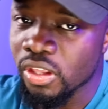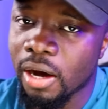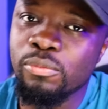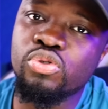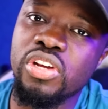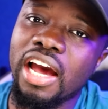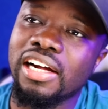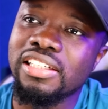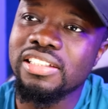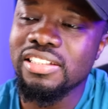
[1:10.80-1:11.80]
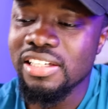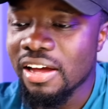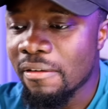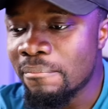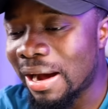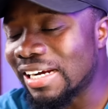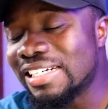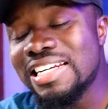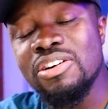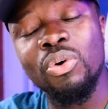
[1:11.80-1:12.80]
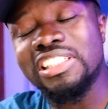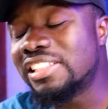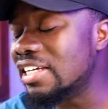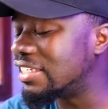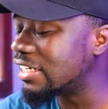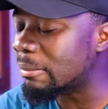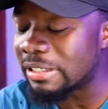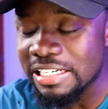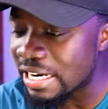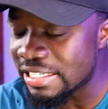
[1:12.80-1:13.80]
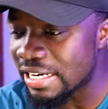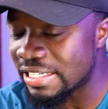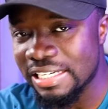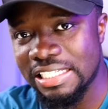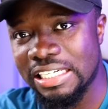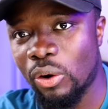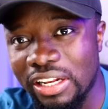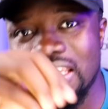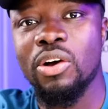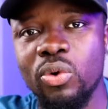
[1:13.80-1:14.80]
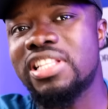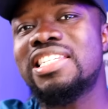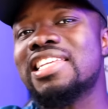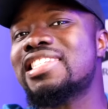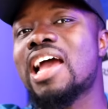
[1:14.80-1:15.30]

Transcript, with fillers: Abusian. Money than the courtier, Jinum, den, or the courtiers